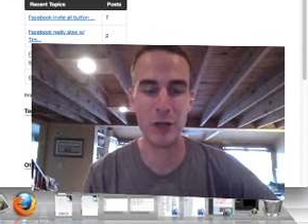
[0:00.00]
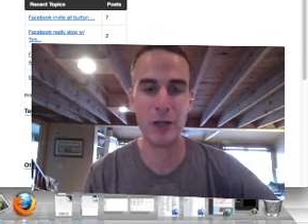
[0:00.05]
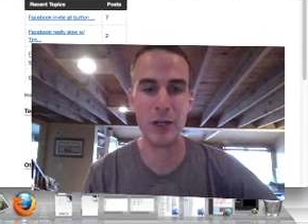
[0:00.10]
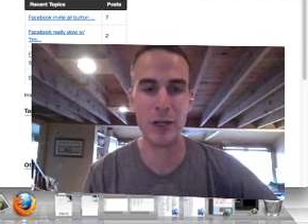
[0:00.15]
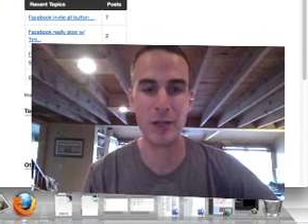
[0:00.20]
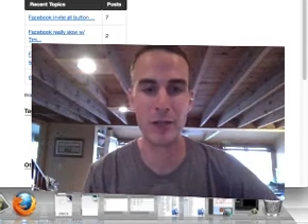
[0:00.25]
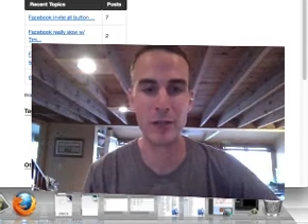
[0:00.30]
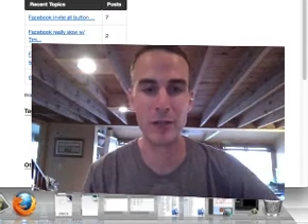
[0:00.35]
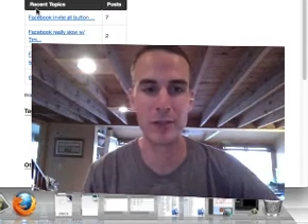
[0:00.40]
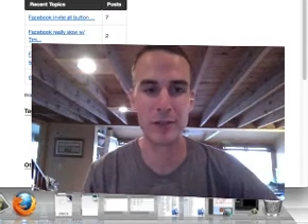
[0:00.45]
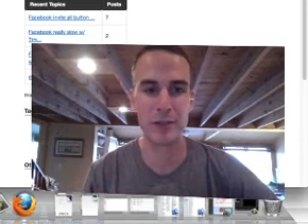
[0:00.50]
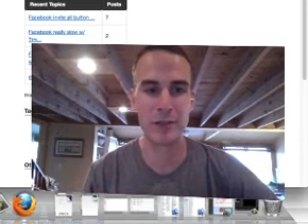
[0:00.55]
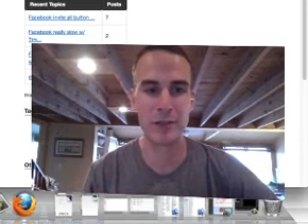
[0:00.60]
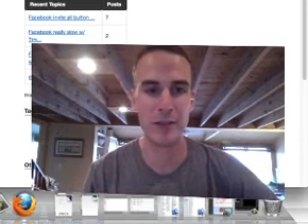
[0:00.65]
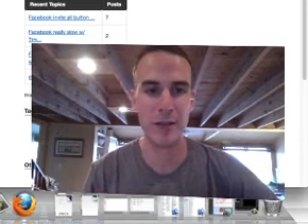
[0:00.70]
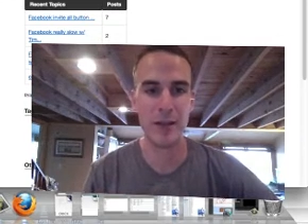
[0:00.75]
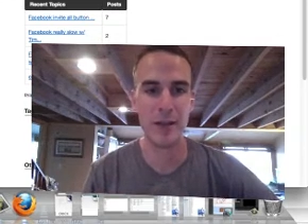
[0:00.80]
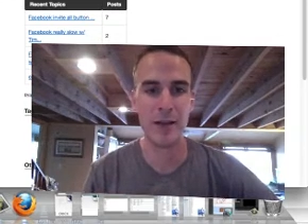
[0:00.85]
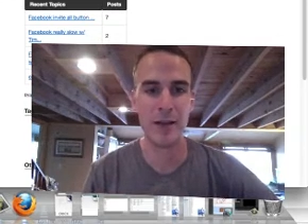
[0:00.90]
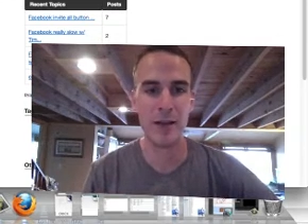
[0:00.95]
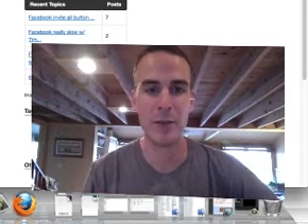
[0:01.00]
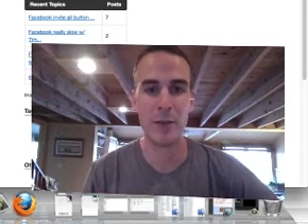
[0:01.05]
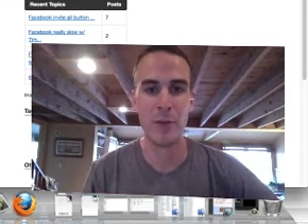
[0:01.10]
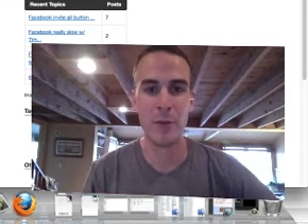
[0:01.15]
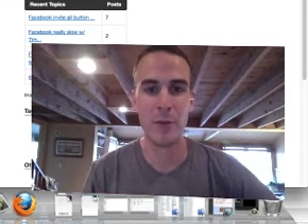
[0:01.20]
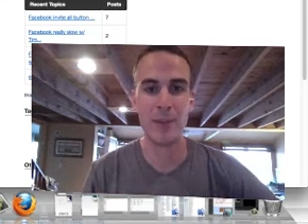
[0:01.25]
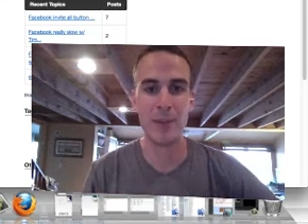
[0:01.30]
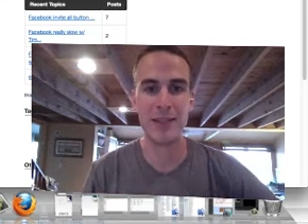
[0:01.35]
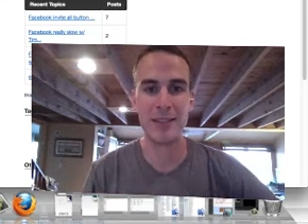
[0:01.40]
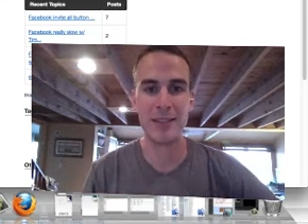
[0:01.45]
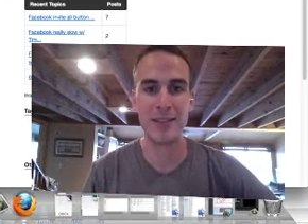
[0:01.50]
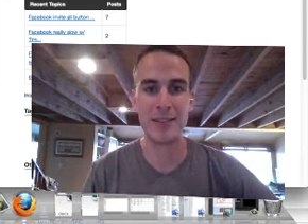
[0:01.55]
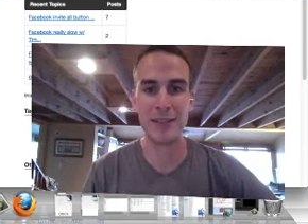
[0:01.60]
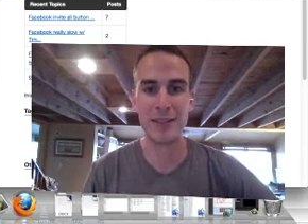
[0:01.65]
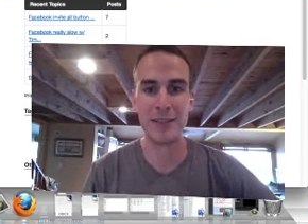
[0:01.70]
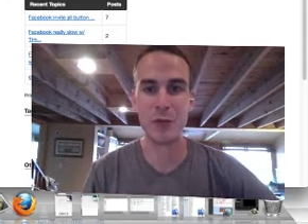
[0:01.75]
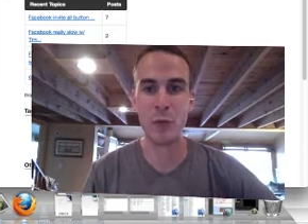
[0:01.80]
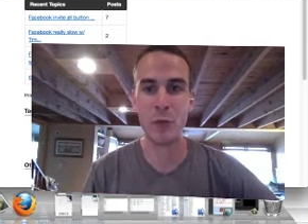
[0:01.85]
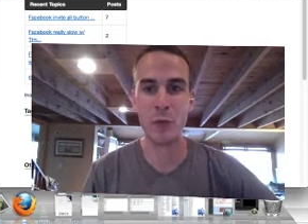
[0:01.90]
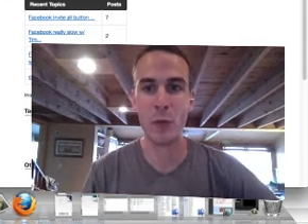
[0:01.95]
notes. But basically,
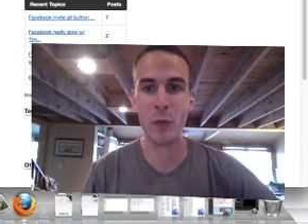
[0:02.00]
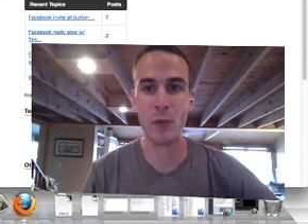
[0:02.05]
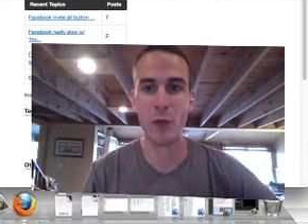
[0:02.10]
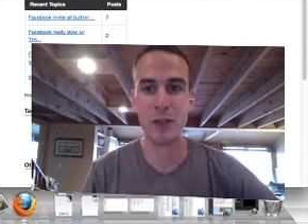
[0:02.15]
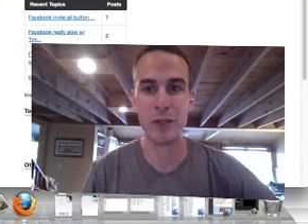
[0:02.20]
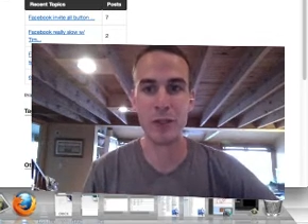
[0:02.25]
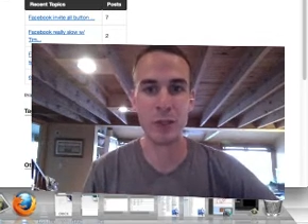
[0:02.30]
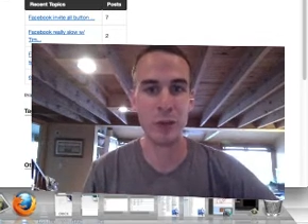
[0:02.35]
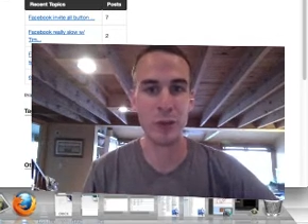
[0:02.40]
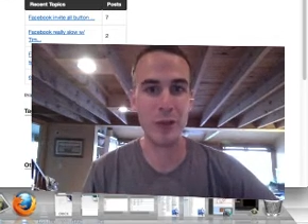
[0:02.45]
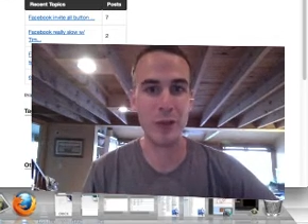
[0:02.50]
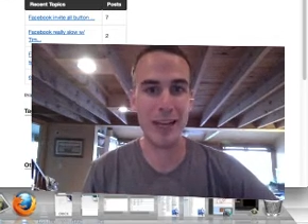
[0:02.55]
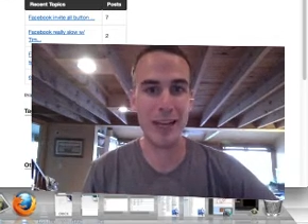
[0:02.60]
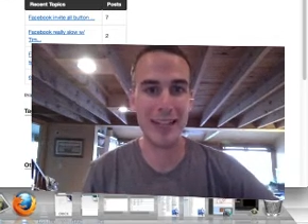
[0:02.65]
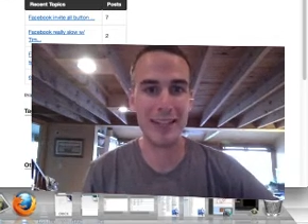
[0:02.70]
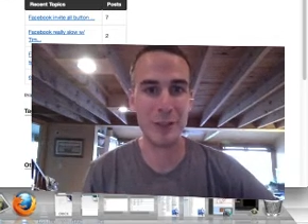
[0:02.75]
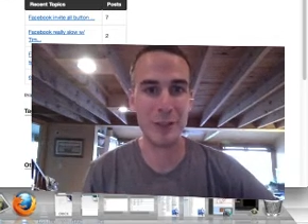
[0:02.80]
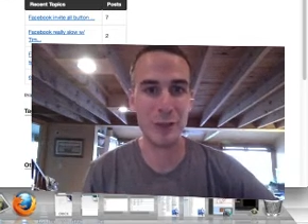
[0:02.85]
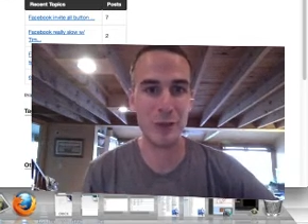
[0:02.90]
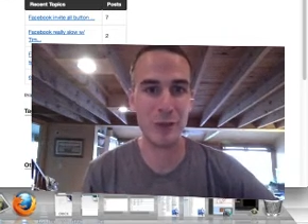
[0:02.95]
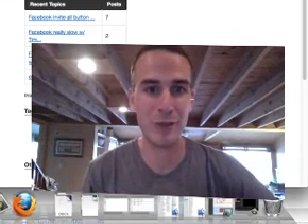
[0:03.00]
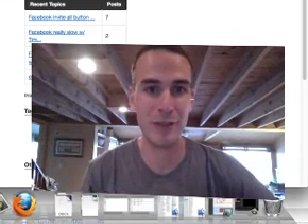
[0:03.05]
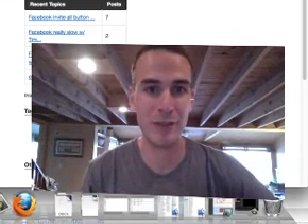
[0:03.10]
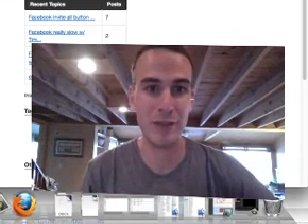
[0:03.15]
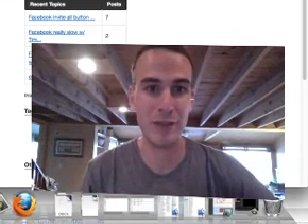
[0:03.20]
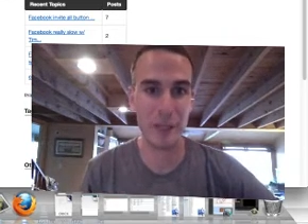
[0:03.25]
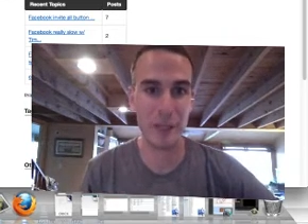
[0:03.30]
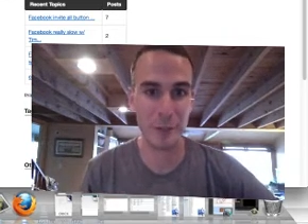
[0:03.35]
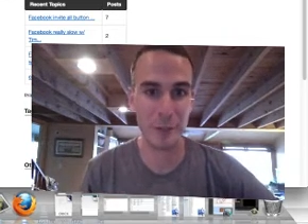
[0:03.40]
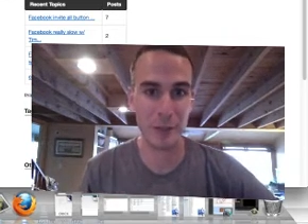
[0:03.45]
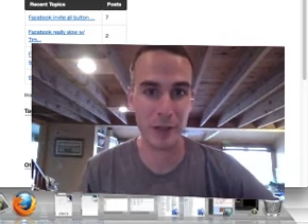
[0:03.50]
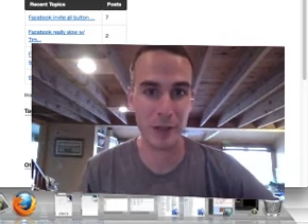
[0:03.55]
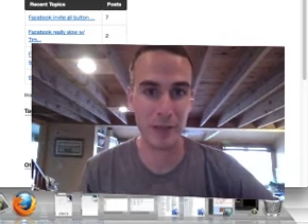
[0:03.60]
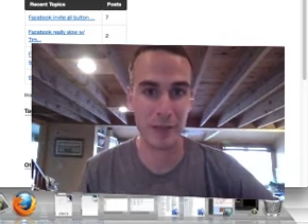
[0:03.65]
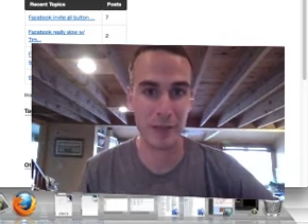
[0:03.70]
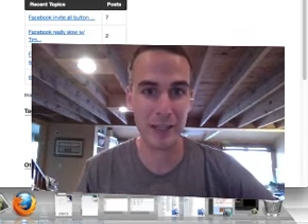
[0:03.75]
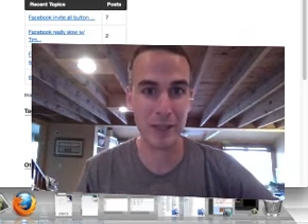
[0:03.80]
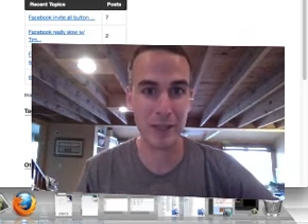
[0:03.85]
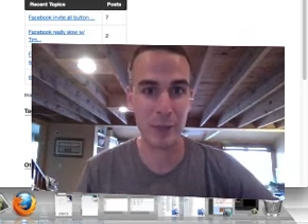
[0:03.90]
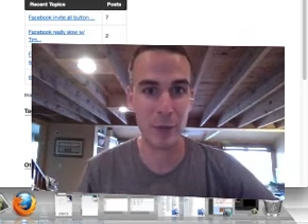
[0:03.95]
once you head to the Facebook
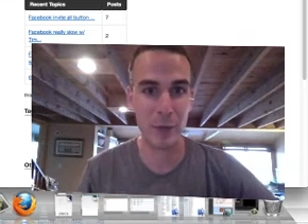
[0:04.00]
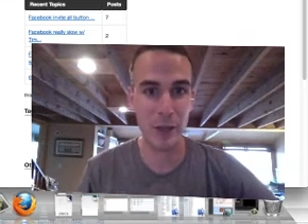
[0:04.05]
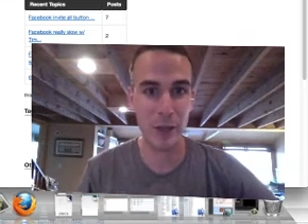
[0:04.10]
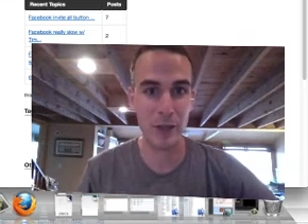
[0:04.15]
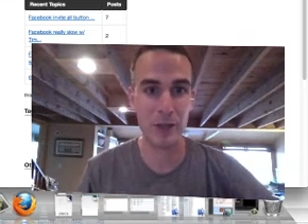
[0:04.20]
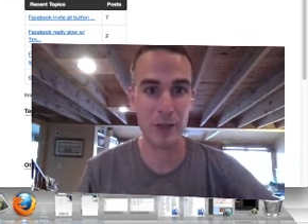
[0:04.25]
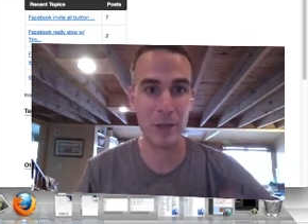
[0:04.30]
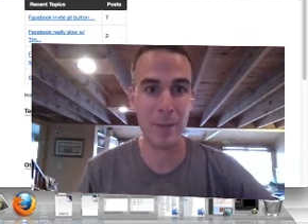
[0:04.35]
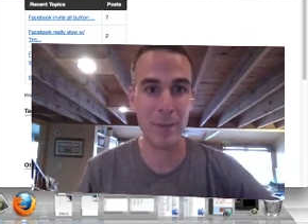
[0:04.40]
Invite Them All